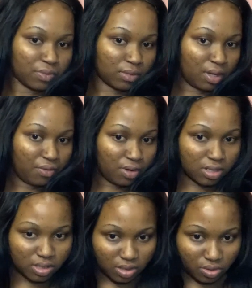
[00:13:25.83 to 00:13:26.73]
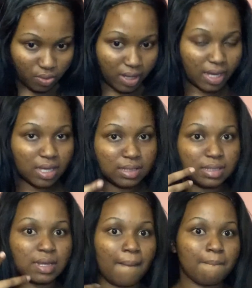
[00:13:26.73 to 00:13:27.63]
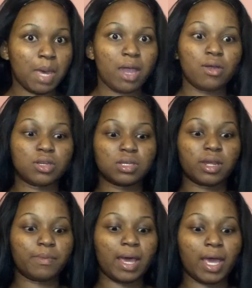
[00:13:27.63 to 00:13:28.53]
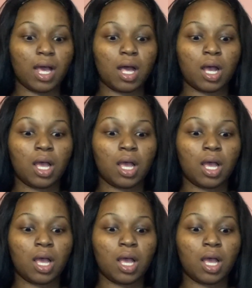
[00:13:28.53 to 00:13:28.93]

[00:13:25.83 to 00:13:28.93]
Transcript: Everyone is just so against marriage, and I'm like,